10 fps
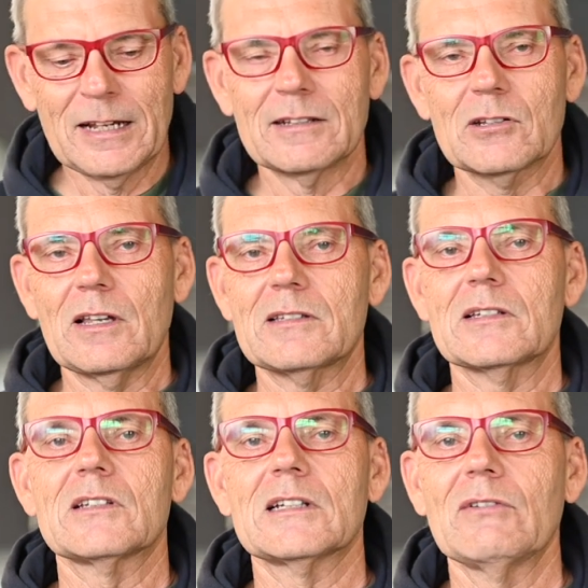So that's a
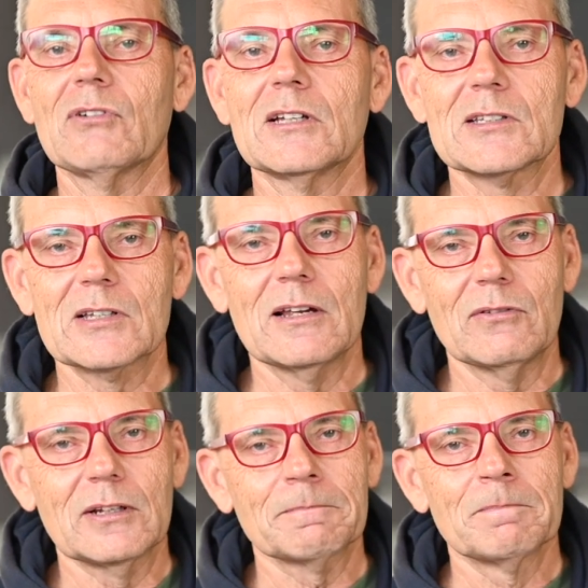significant
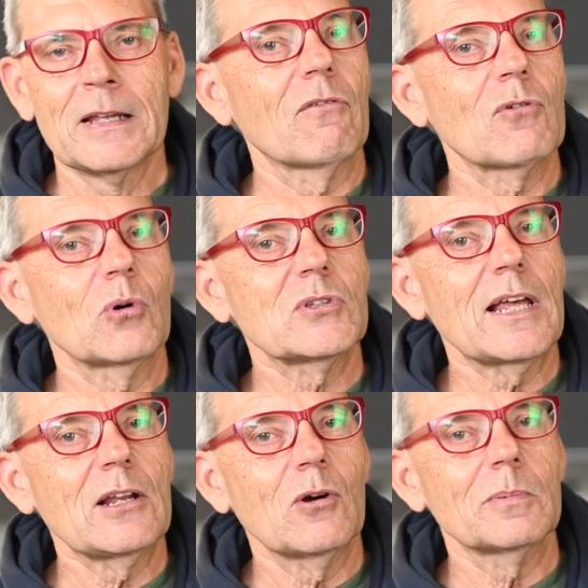saving. Of course,
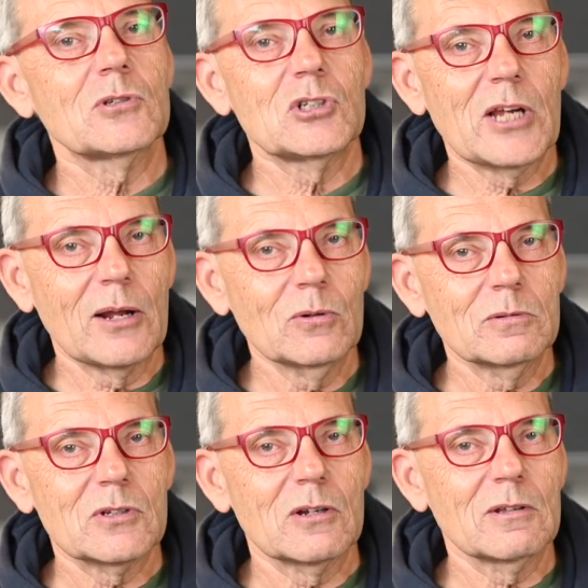that helps the channel,
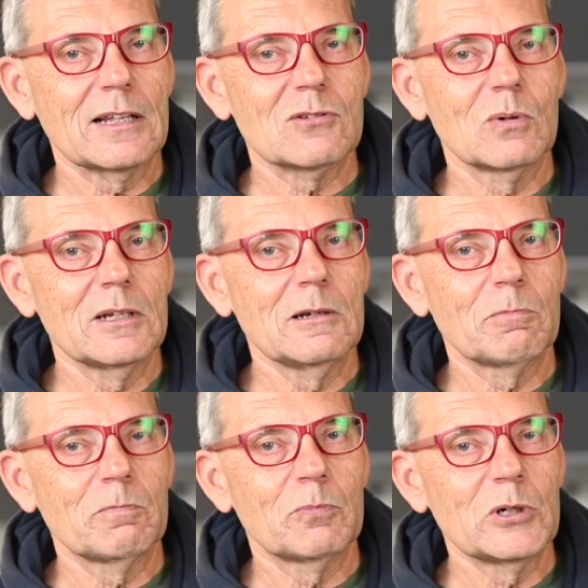so that's really
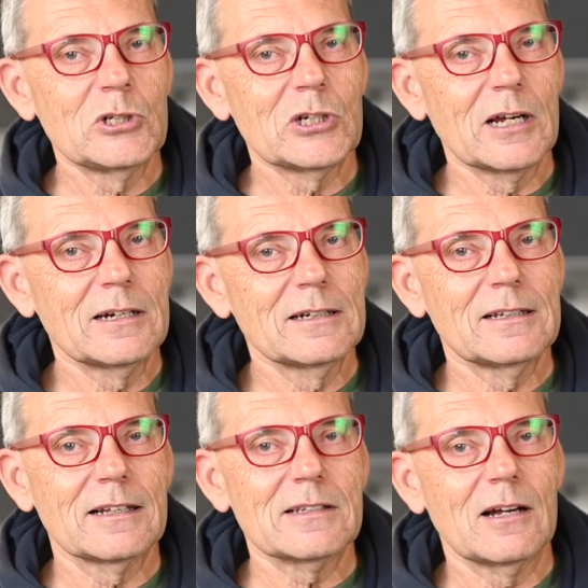appreciated. That's